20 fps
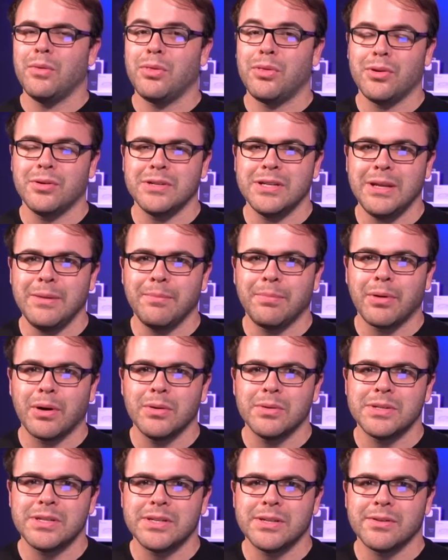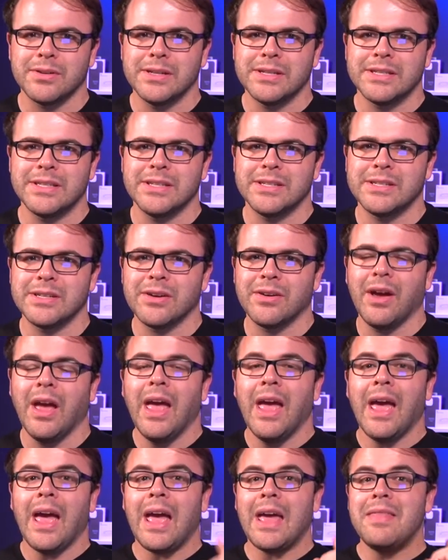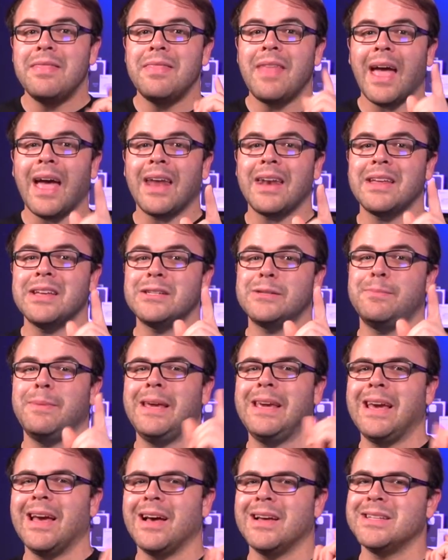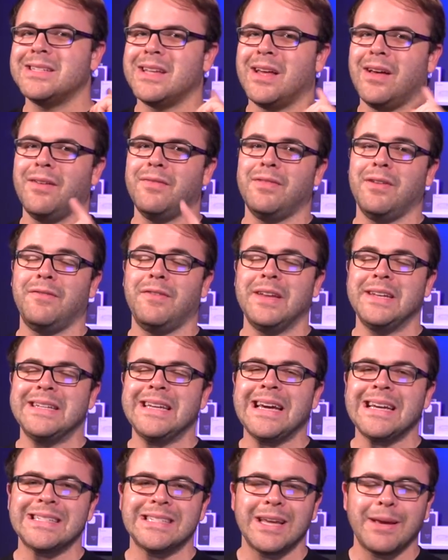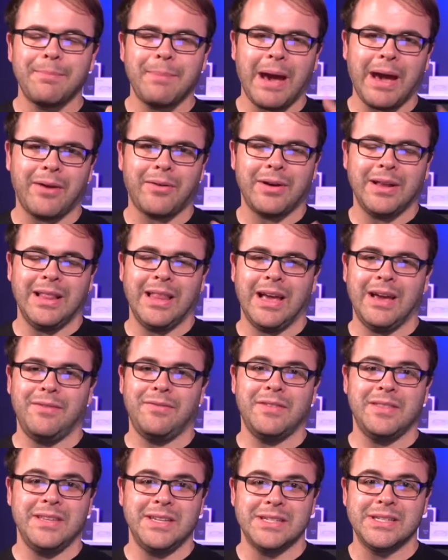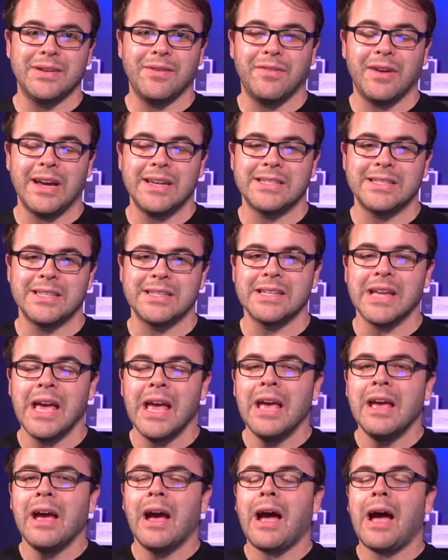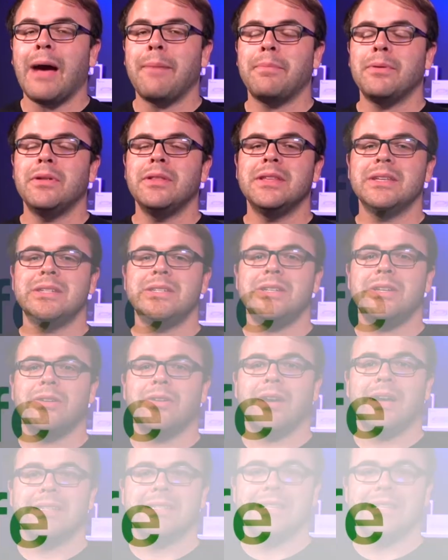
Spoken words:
13 Pro series this year, and that is because of the fantastic battery life in these devices. Apple this year has